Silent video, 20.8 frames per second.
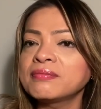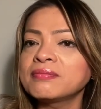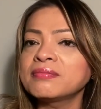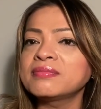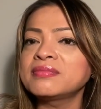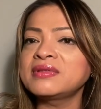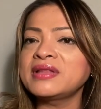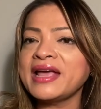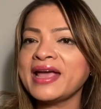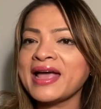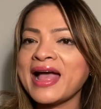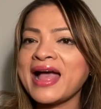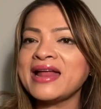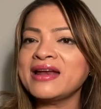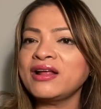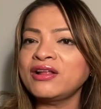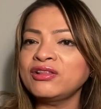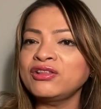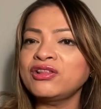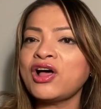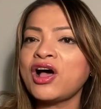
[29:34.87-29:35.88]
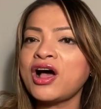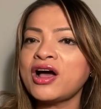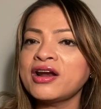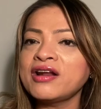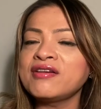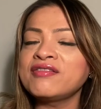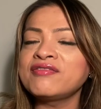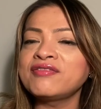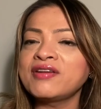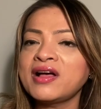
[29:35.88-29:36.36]
they had a lot
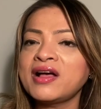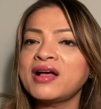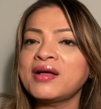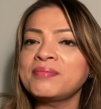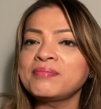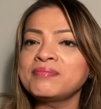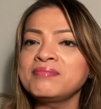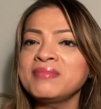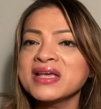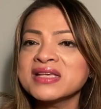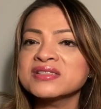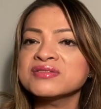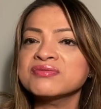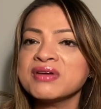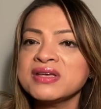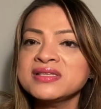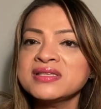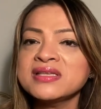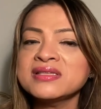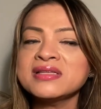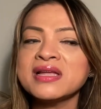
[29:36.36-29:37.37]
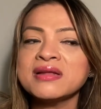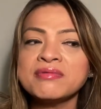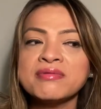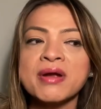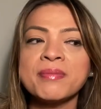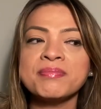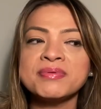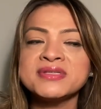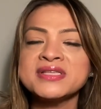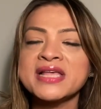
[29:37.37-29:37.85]
of mixed races that
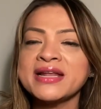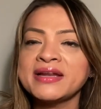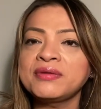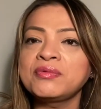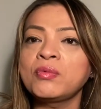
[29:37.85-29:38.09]
represented